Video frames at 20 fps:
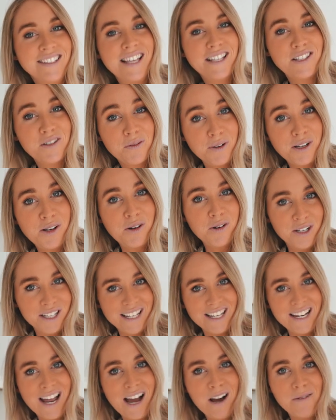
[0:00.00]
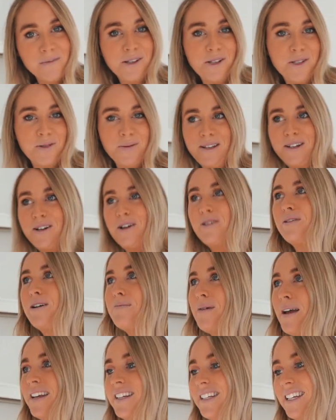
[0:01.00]
That's what we're calling it now because we're not
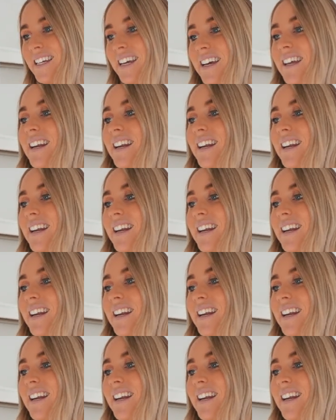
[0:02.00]
repainting